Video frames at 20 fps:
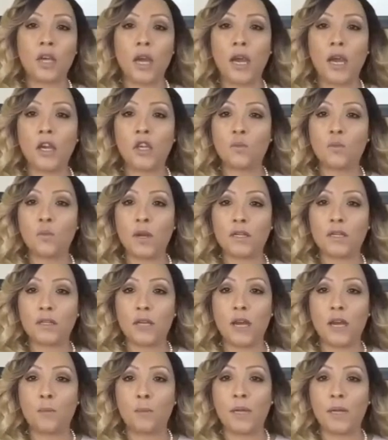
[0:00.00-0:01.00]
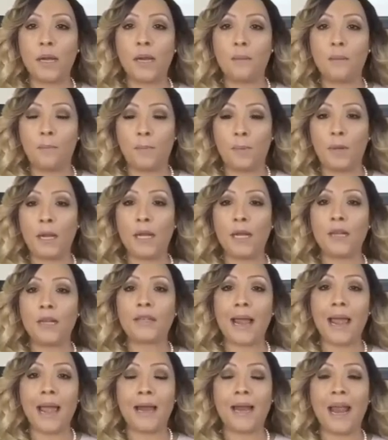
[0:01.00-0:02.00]
let Miss Aurorah pause this
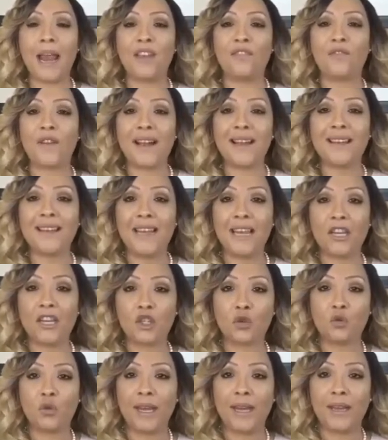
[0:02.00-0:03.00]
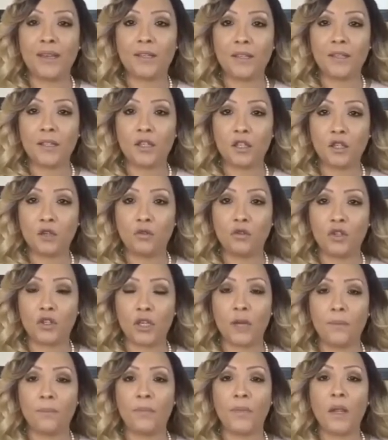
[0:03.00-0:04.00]
because I want to read to you some of
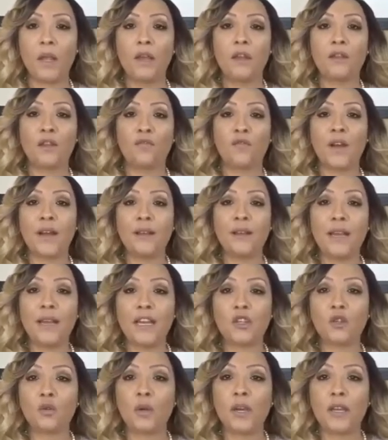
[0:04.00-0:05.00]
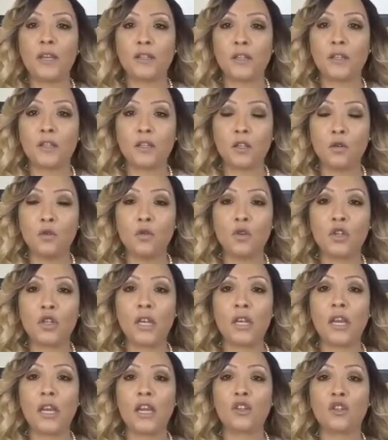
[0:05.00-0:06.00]
the comments because that's
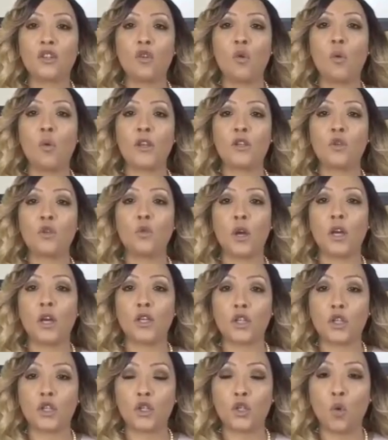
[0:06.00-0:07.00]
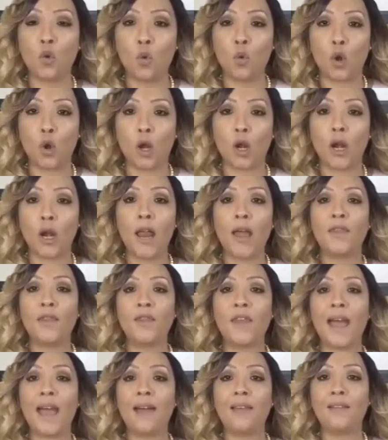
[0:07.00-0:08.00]
why we're here today. And
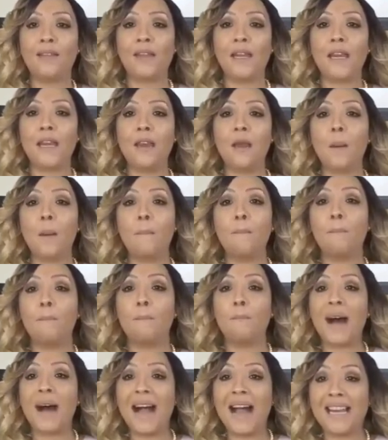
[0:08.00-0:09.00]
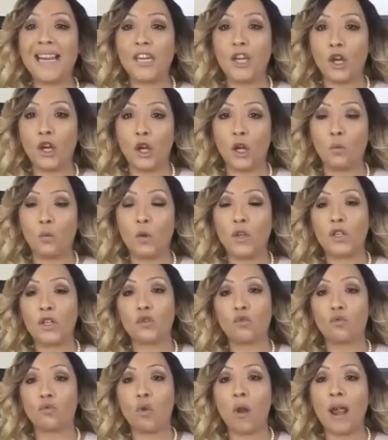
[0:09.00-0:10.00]
for and excuse the sun because the
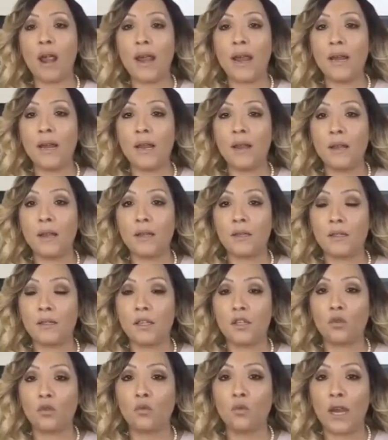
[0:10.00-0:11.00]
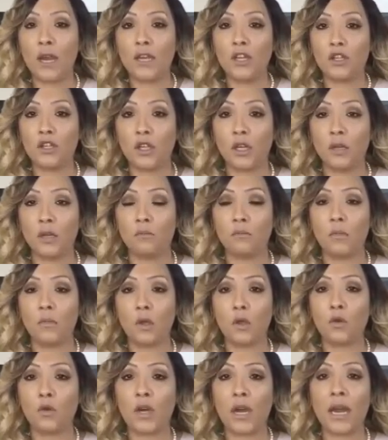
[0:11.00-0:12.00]
sun, you know, I'm in the middle of the day
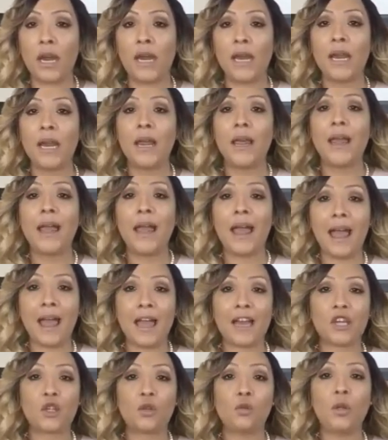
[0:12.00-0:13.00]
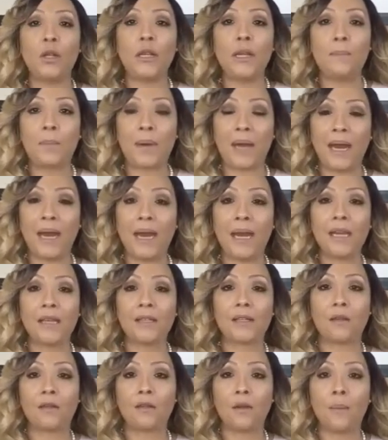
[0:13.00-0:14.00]
now, and uh,
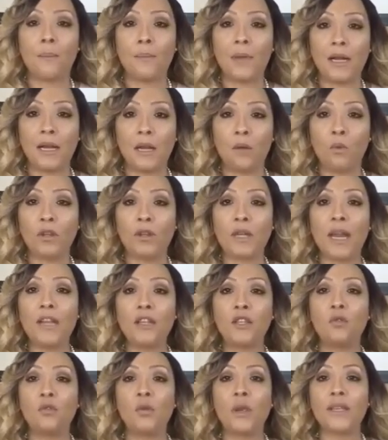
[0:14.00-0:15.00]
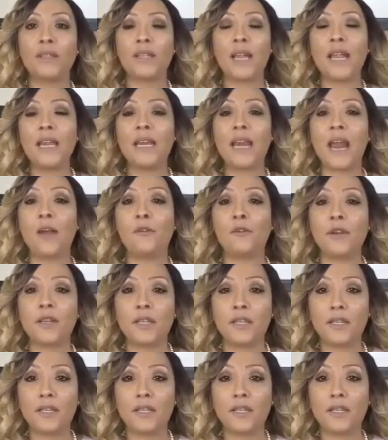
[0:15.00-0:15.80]
we're sitting in the sun. I like that.